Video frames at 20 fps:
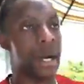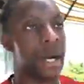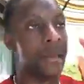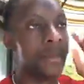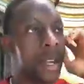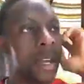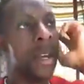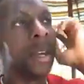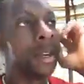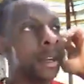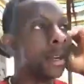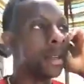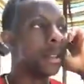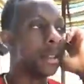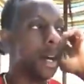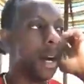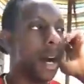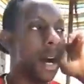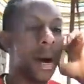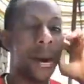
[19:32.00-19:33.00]
but
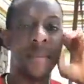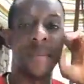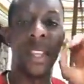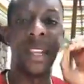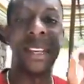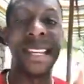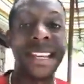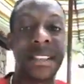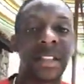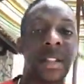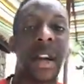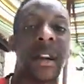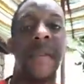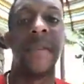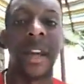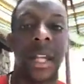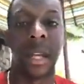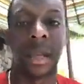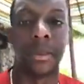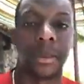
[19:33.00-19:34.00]
the links are
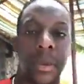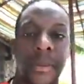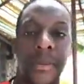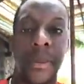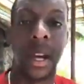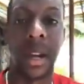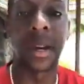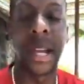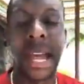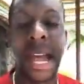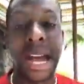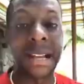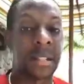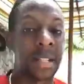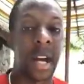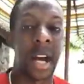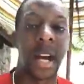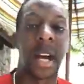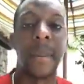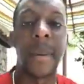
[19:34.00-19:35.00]
available, okay? I
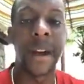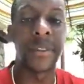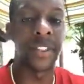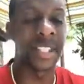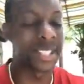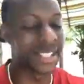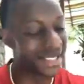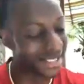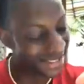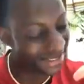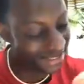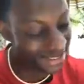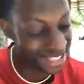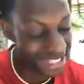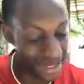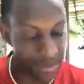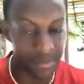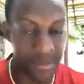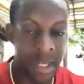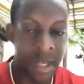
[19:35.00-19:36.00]
talk about this in
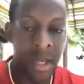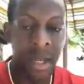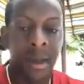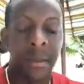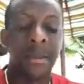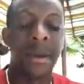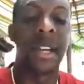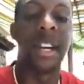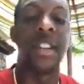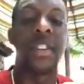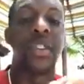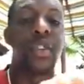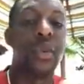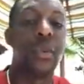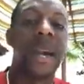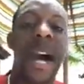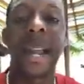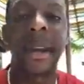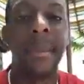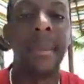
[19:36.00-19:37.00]
deep because
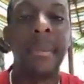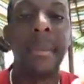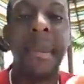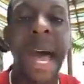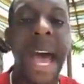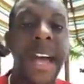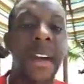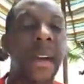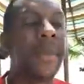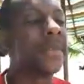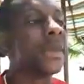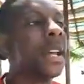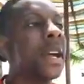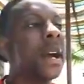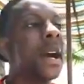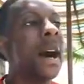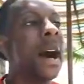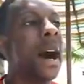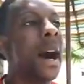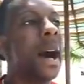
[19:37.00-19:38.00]
you got to map
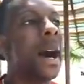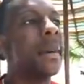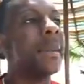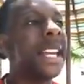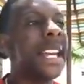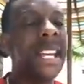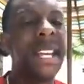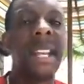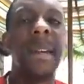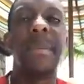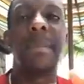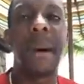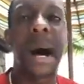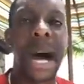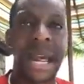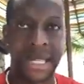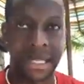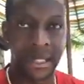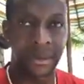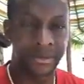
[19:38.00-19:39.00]

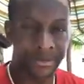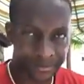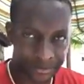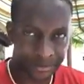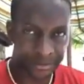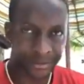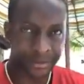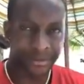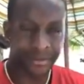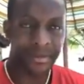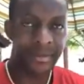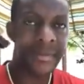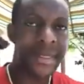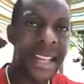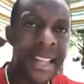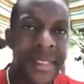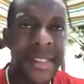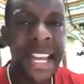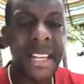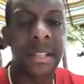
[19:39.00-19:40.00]
anybody
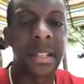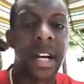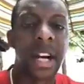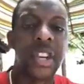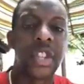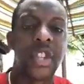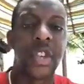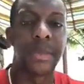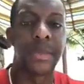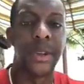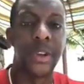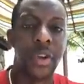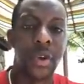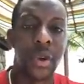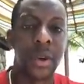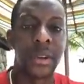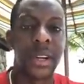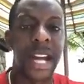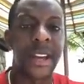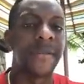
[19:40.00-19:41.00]
that's an
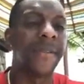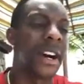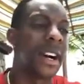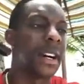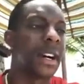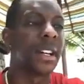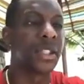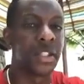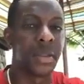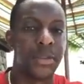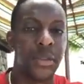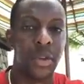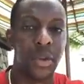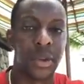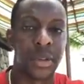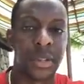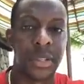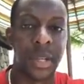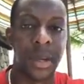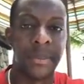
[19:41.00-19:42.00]
entrepreneur, like fuck
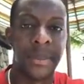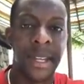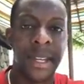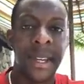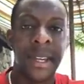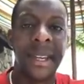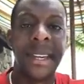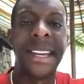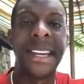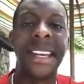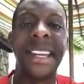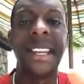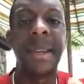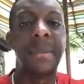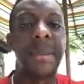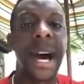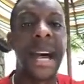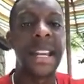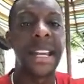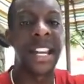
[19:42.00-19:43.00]
entrepreneurship.
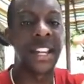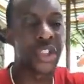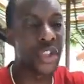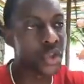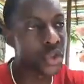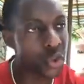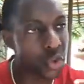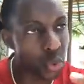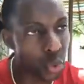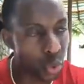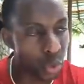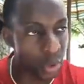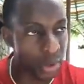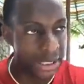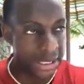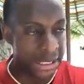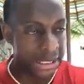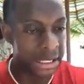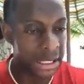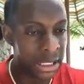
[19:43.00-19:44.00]
Anybody that
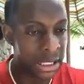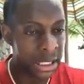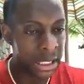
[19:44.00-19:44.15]
truly